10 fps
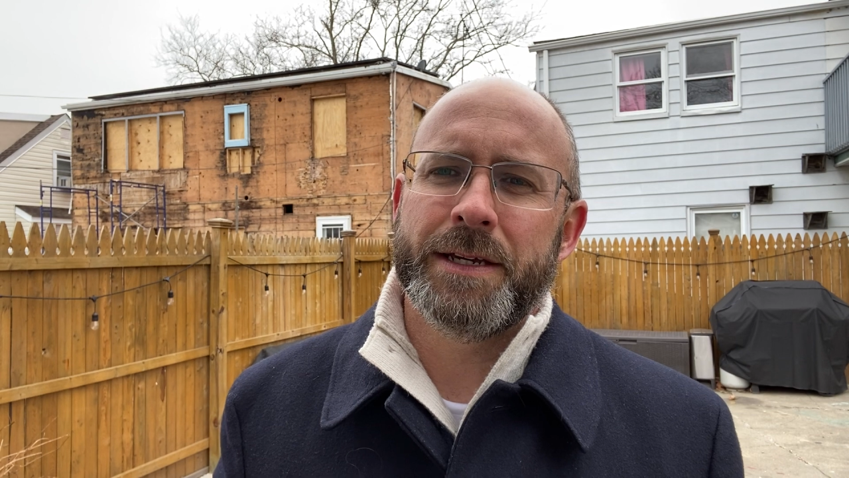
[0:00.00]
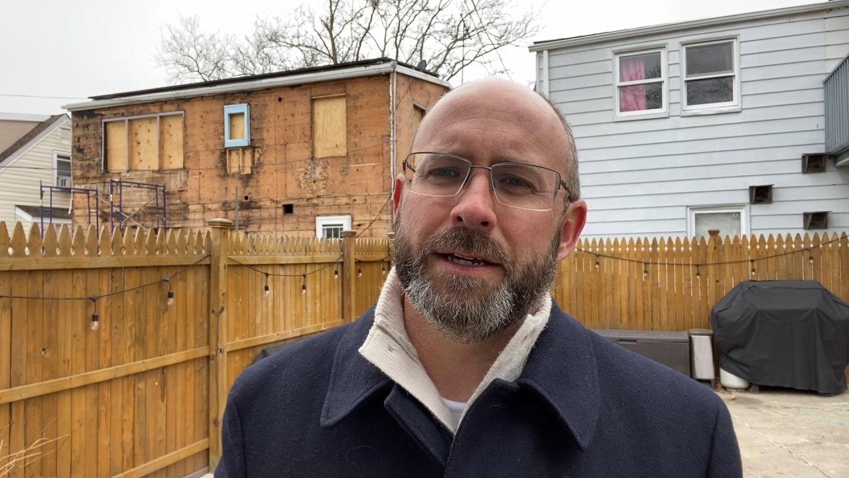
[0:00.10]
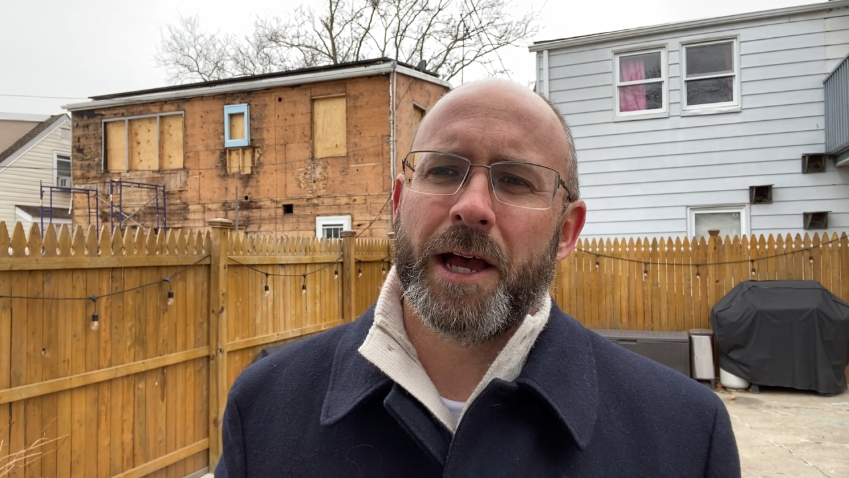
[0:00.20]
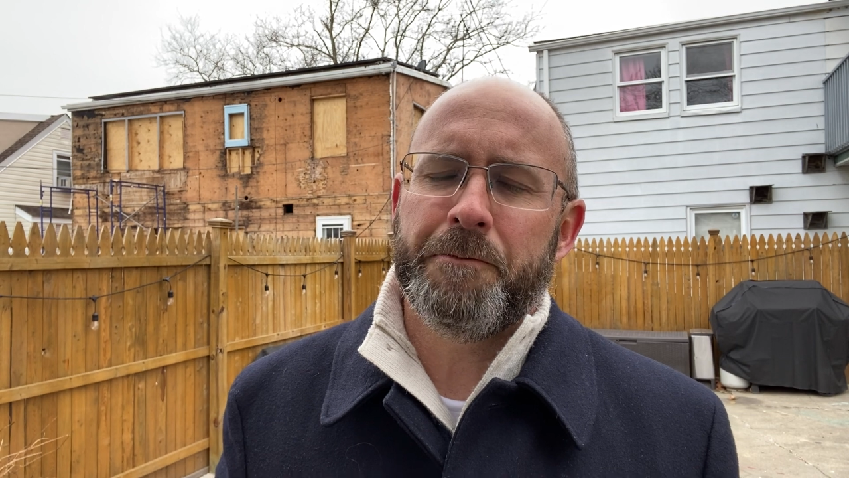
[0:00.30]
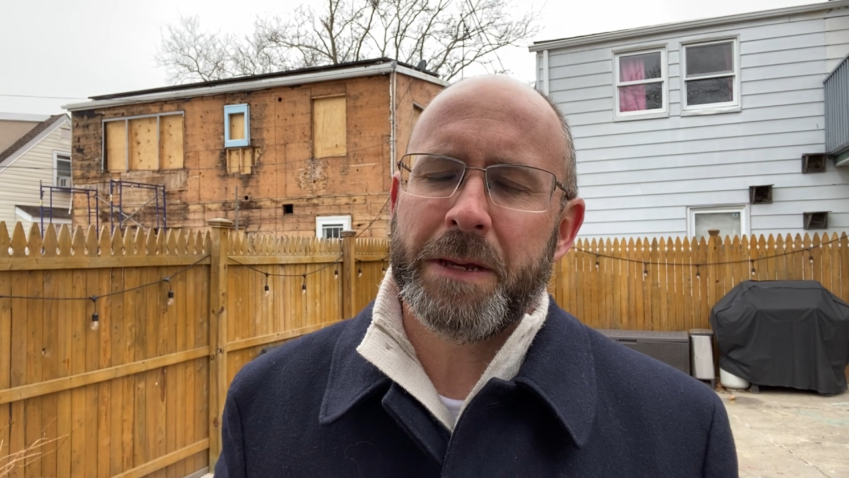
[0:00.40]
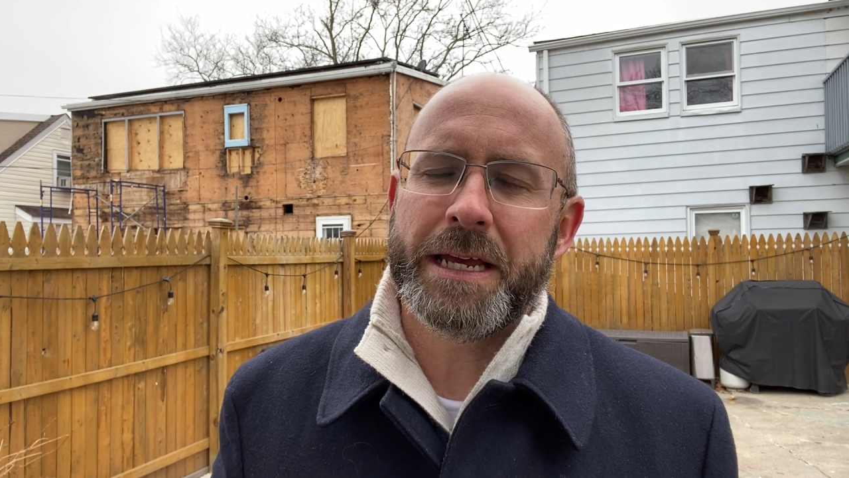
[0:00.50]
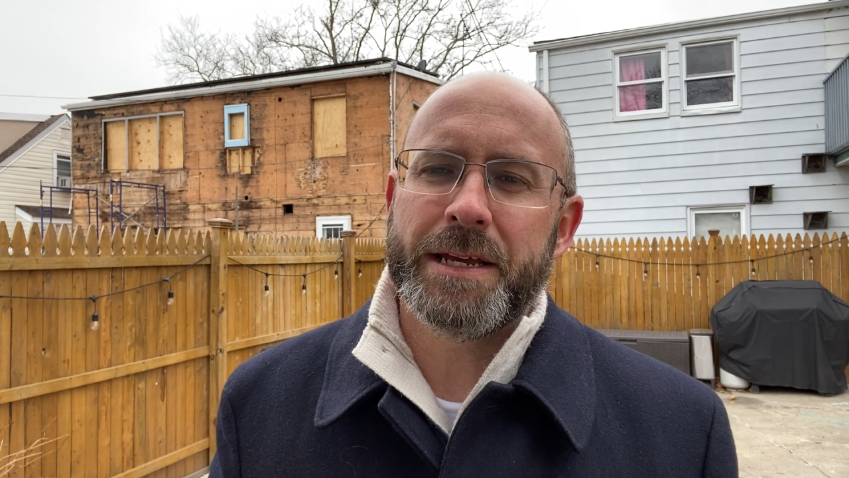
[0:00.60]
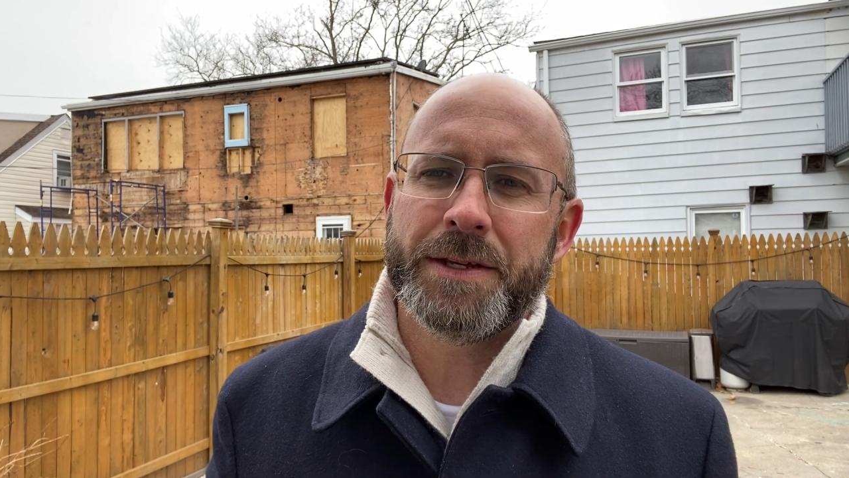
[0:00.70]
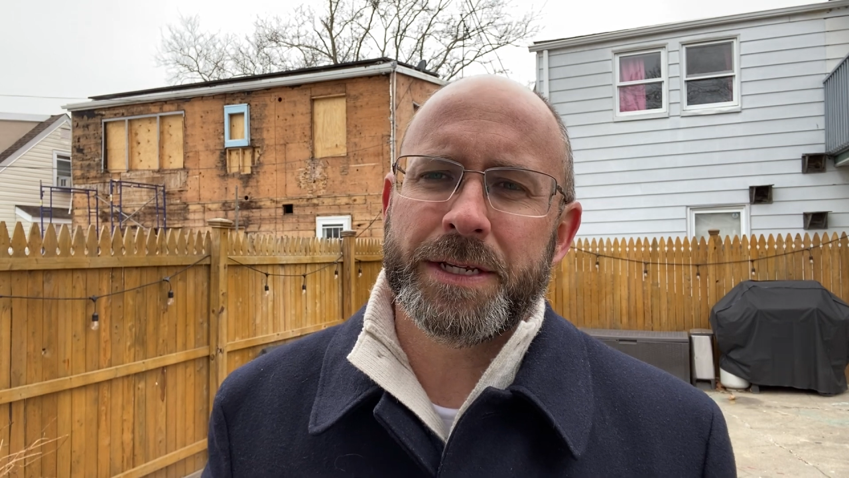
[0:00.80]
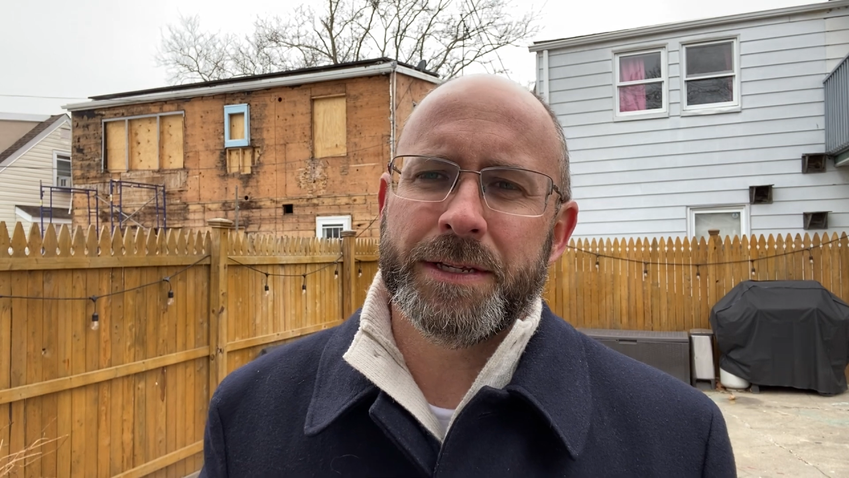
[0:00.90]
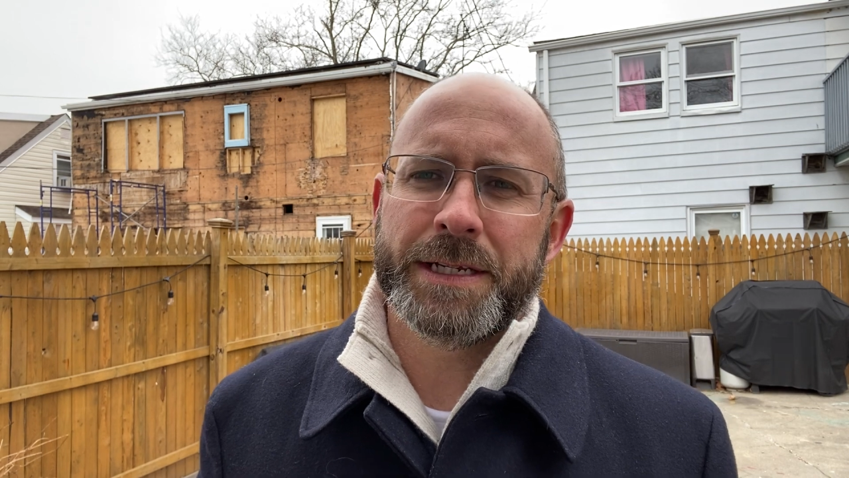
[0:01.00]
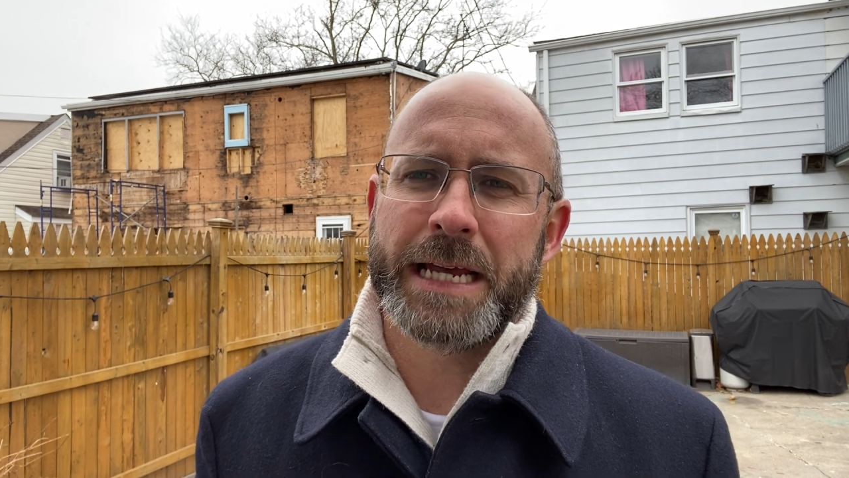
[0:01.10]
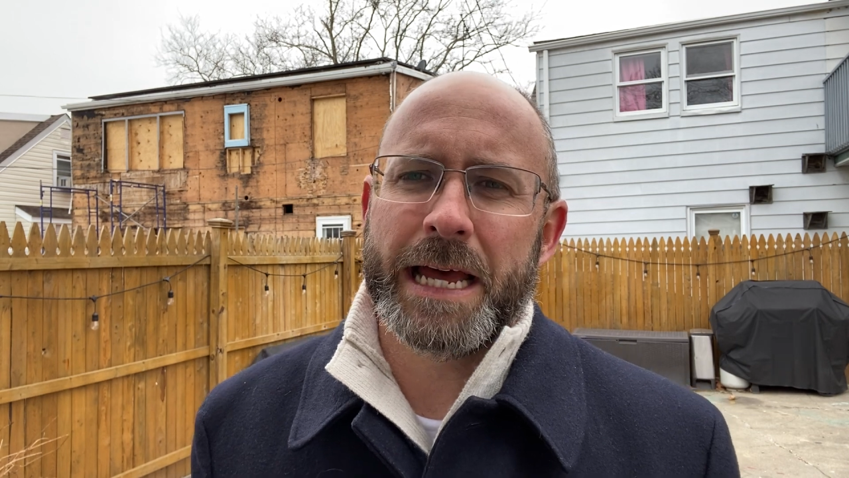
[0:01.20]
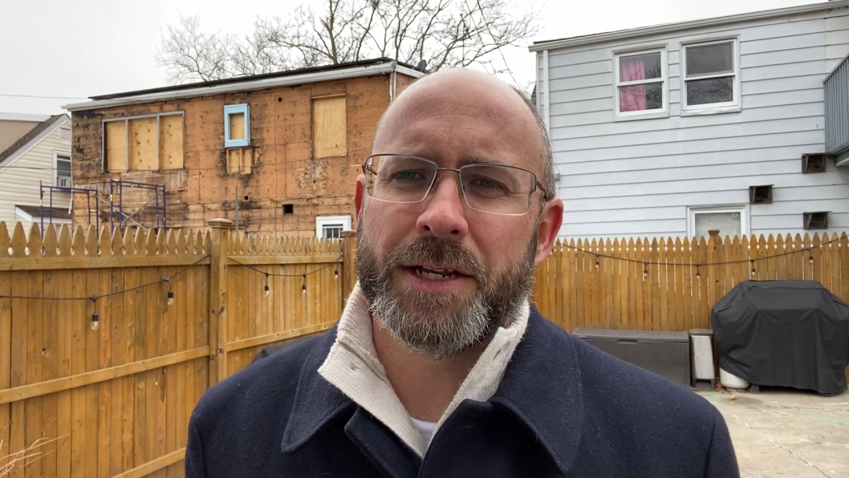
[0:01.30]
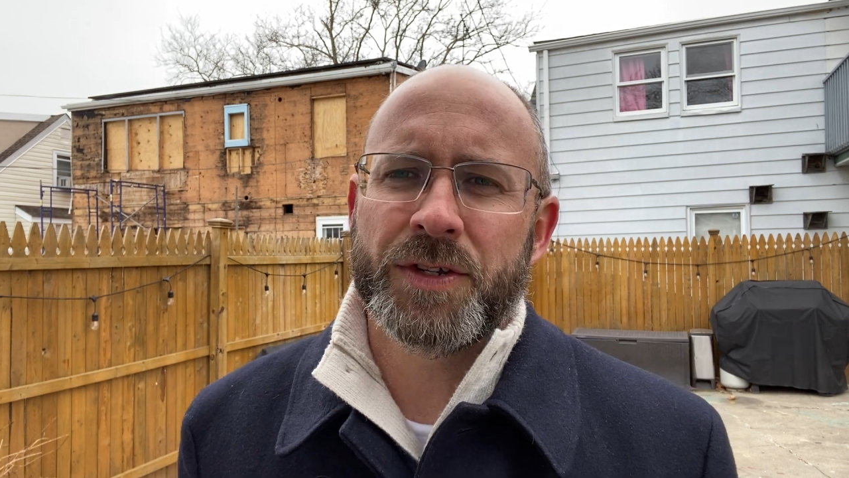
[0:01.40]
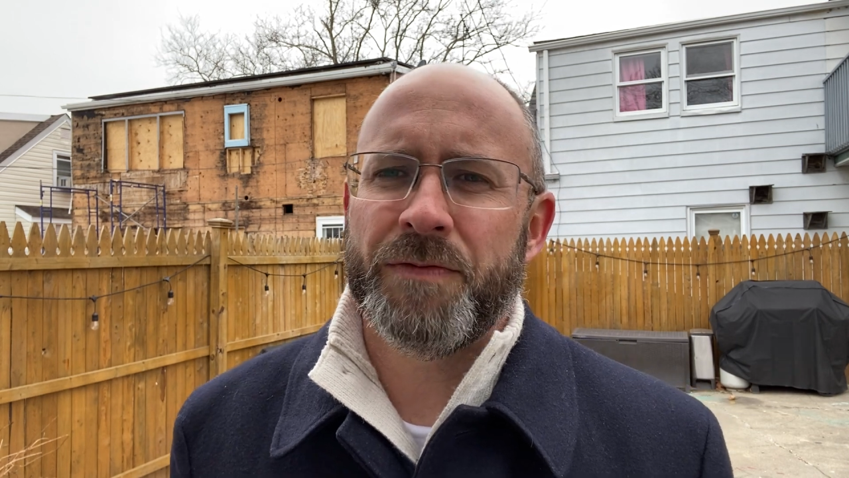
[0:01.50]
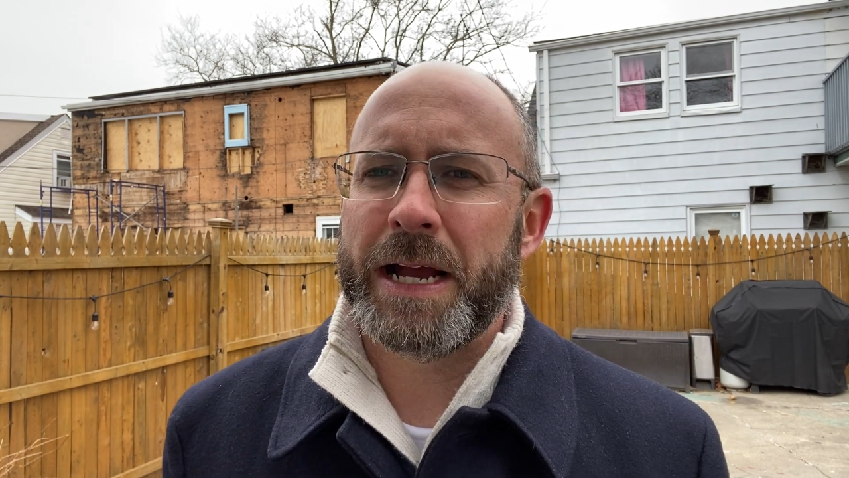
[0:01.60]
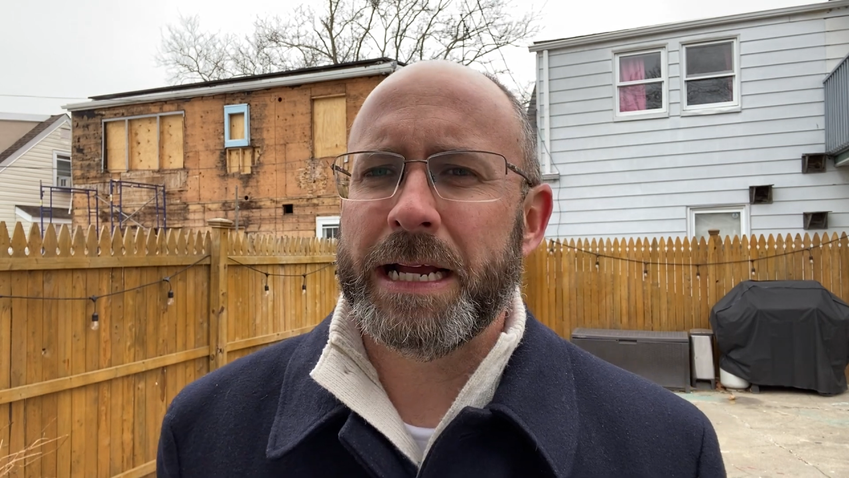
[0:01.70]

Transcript: to appease and satisfy